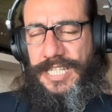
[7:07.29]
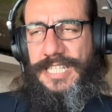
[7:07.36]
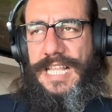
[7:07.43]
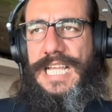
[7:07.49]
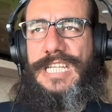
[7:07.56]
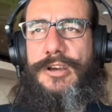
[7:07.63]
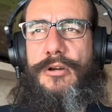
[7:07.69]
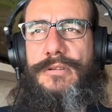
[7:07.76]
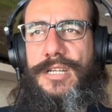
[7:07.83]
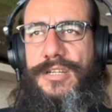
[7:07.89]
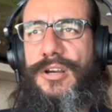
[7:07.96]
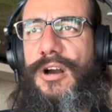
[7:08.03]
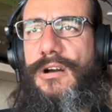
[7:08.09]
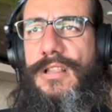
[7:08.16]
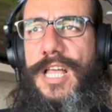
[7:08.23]
like
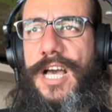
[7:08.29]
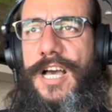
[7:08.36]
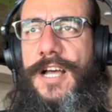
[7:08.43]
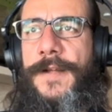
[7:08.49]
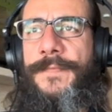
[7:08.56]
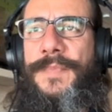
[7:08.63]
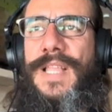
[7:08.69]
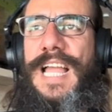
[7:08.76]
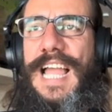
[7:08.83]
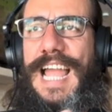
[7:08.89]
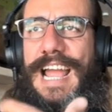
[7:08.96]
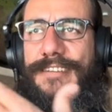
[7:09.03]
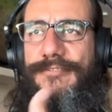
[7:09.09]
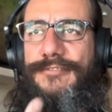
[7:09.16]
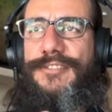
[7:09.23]
Coca-Cola,
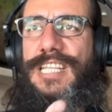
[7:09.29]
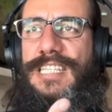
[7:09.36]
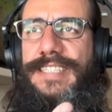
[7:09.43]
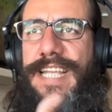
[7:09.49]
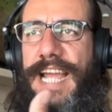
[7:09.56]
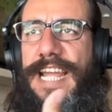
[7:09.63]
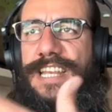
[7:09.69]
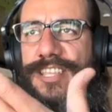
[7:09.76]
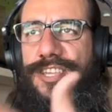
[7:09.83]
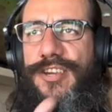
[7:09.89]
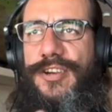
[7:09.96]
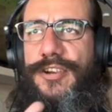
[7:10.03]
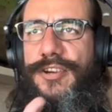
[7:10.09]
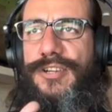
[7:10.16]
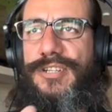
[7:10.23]
every 10
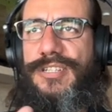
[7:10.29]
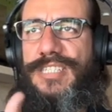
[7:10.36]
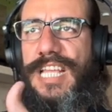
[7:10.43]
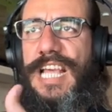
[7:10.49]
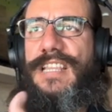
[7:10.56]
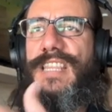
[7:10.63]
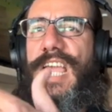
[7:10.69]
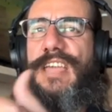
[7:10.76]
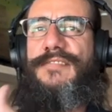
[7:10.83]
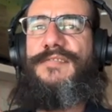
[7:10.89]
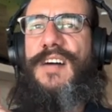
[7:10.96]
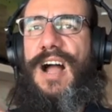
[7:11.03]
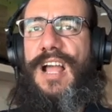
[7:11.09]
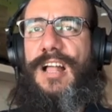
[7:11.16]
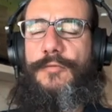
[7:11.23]
years, they
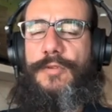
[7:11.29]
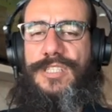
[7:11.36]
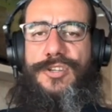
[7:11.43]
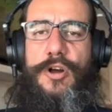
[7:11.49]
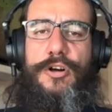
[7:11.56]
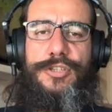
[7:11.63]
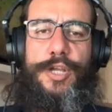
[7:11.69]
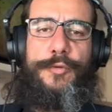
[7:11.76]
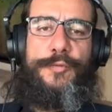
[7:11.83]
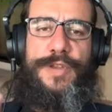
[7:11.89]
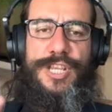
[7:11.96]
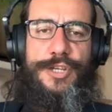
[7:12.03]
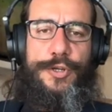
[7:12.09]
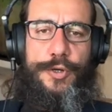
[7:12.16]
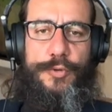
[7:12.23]
file what's called a
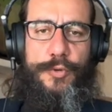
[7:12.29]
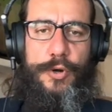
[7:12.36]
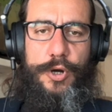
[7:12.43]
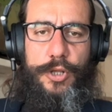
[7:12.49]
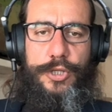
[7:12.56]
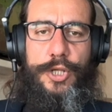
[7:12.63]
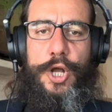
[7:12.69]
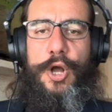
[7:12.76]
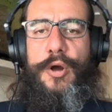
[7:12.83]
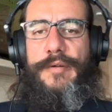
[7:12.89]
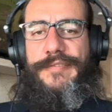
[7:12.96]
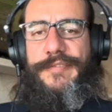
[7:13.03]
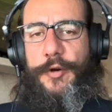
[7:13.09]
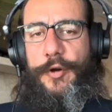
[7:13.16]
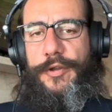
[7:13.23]
renewal
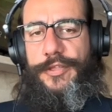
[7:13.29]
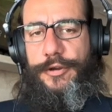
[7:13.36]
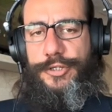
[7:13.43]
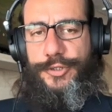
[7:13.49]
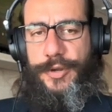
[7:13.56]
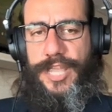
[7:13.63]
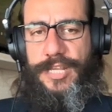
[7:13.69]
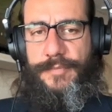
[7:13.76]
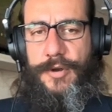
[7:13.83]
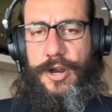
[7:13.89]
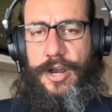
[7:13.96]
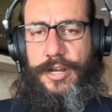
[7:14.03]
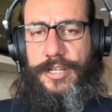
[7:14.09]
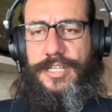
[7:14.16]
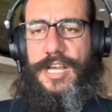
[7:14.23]
for their
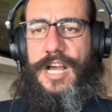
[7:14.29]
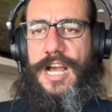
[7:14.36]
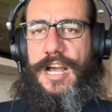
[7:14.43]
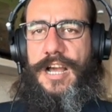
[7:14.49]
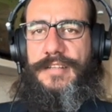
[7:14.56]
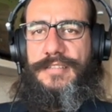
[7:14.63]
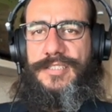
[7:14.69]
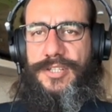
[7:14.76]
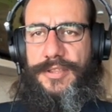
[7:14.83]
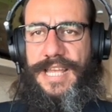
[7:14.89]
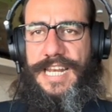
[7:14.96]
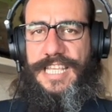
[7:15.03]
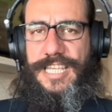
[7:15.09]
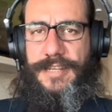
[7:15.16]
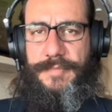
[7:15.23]
trademark so
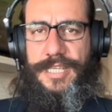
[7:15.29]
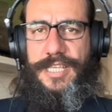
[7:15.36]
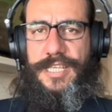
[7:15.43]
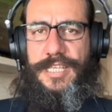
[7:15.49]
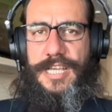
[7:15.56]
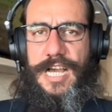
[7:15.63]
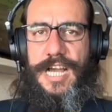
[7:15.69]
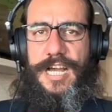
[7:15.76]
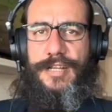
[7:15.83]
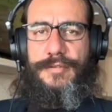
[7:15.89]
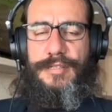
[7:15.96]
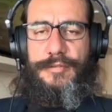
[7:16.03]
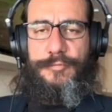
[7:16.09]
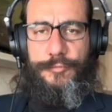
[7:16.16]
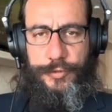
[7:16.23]
that it can be
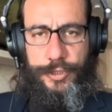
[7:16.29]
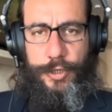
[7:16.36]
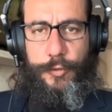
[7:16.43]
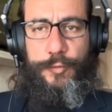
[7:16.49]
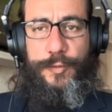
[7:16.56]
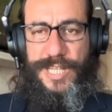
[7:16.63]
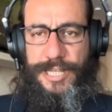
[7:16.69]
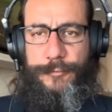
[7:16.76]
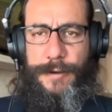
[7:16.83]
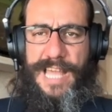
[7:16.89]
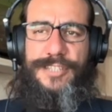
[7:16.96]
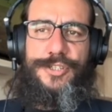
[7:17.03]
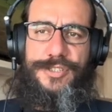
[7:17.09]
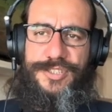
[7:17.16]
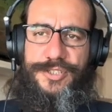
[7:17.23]

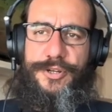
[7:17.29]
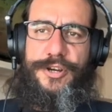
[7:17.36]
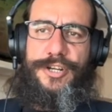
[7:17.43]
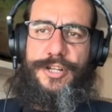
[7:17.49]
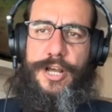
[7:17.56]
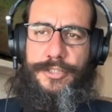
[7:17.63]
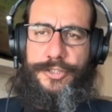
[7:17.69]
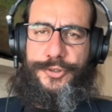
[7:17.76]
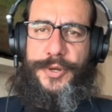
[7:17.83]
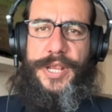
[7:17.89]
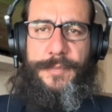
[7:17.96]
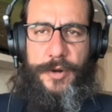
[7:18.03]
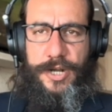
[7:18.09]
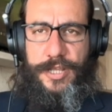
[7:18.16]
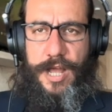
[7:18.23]
re-registered on the
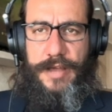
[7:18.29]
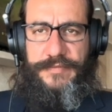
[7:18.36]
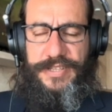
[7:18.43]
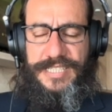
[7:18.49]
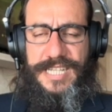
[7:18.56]
trademark office